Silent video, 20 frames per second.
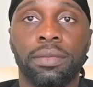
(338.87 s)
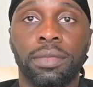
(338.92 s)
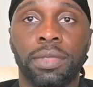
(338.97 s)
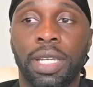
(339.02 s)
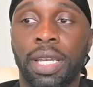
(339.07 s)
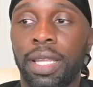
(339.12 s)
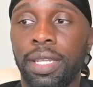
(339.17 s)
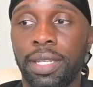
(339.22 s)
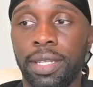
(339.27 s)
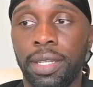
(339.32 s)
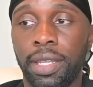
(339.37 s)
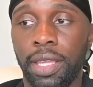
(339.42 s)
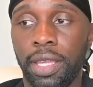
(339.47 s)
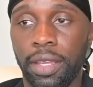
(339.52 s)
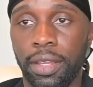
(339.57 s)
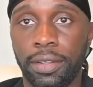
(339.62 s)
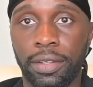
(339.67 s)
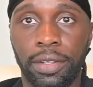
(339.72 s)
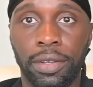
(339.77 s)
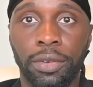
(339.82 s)
I didn't
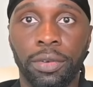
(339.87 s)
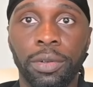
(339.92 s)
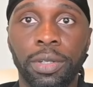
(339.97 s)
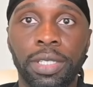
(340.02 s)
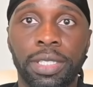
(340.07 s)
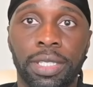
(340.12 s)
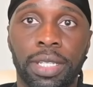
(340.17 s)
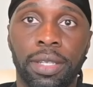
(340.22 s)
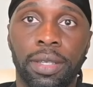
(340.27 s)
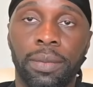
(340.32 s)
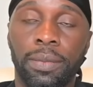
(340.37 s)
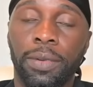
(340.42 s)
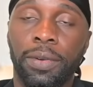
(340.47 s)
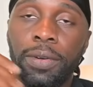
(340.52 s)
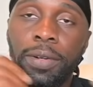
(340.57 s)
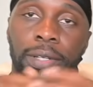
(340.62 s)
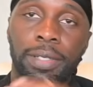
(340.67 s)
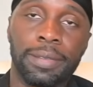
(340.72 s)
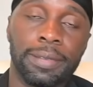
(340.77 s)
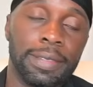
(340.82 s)
hear the noise anymore.